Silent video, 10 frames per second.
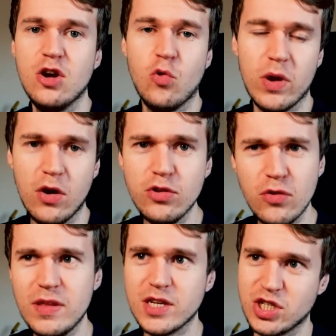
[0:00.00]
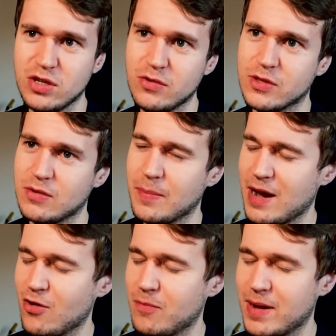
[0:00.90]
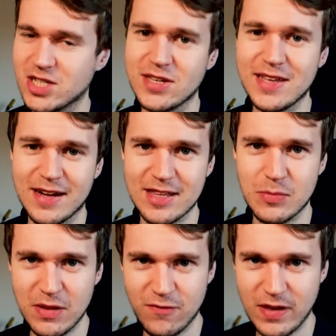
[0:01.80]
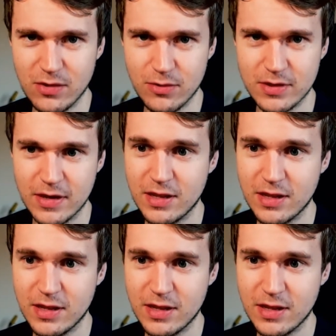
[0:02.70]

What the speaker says: We all know the issues about Manchester United's midfield,